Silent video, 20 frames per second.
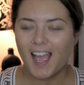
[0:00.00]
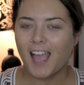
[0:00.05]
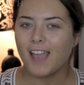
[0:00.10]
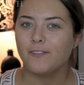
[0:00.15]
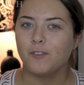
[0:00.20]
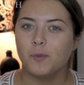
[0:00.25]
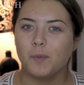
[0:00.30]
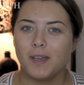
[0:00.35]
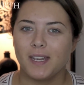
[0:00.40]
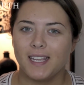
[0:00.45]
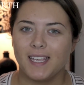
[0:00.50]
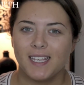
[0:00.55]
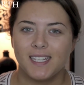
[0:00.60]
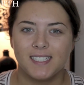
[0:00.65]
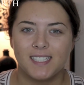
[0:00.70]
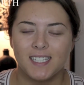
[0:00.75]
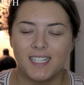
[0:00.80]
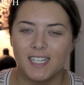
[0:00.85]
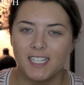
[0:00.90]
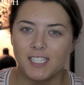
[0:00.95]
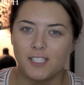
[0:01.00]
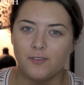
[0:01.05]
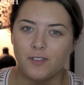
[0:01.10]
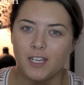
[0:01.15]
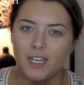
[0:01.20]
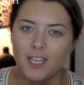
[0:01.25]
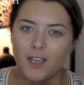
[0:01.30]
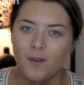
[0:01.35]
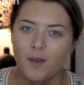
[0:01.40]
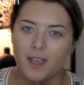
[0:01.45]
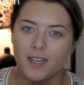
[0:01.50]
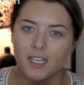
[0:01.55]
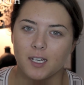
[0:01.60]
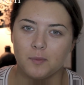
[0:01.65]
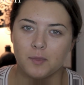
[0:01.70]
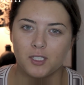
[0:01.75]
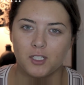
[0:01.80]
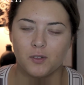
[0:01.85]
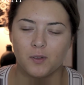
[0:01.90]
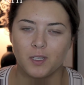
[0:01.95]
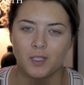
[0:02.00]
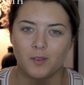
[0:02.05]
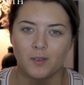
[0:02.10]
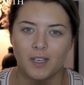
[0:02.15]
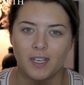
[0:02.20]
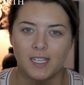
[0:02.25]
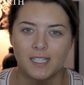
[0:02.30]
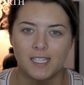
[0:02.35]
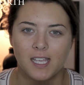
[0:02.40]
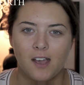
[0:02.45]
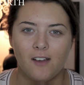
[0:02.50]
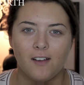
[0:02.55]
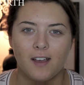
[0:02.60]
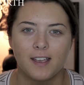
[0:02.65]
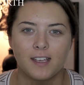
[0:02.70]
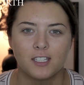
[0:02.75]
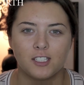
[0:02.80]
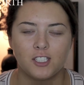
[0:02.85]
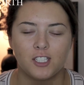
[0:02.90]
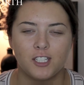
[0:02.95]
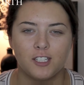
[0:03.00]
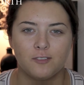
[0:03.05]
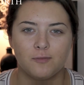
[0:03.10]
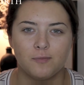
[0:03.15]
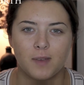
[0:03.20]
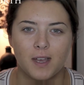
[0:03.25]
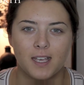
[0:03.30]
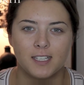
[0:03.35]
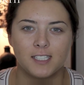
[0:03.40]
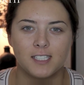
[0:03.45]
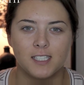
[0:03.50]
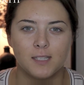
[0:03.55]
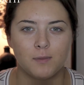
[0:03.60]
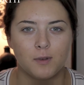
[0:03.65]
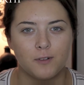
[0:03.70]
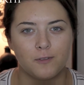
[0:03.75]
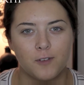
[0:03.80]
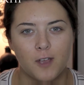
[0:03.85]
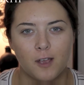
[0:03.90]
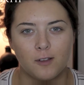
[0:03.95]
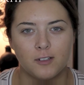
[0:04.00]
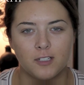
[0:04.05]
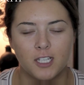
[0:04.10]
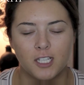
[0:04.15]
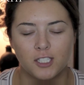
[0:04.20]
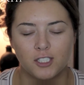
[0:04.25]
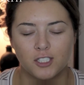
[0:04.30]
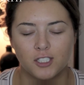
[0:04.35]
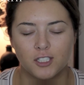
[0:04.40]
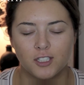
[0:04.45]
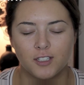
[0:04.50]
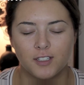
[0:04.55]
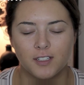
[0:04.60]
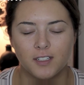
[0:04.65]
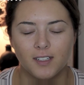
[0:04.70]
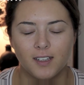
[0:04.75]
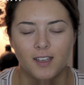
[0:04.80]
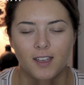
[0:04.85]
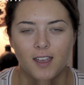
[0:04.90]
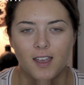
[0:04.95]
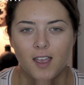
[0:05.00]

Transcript: Hi everybody, in today's video I'm going to be showing you guys how I achieve my summer foundation look